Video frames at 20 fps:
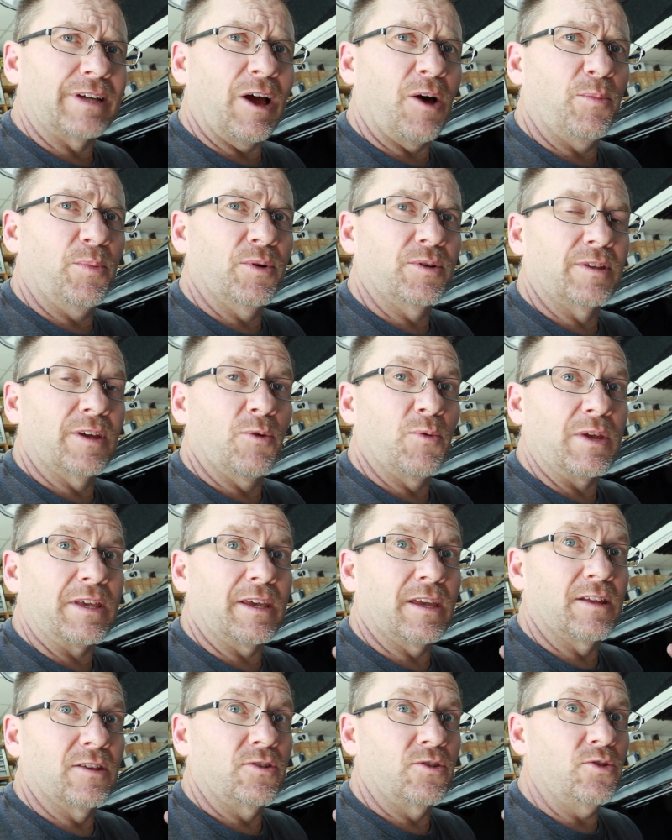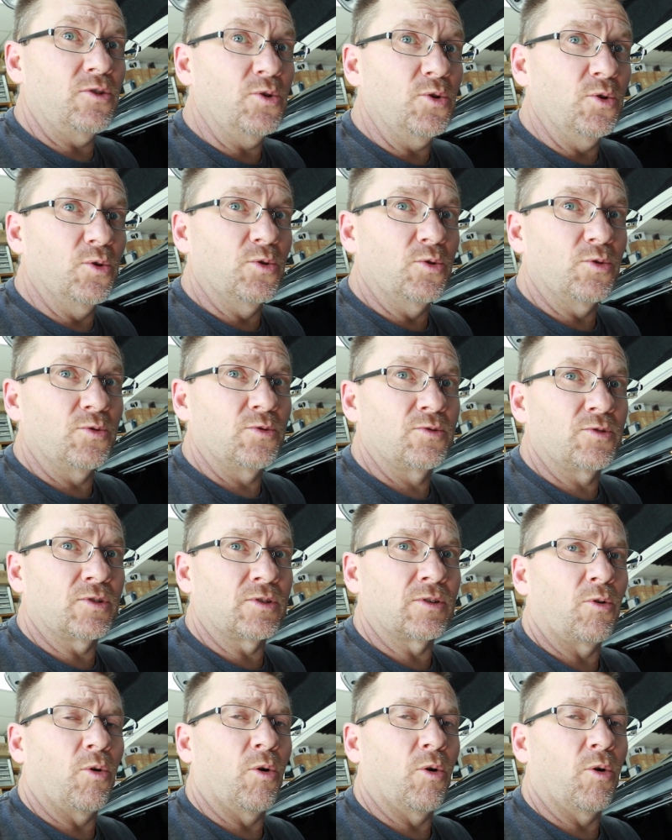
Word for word: output that we can use,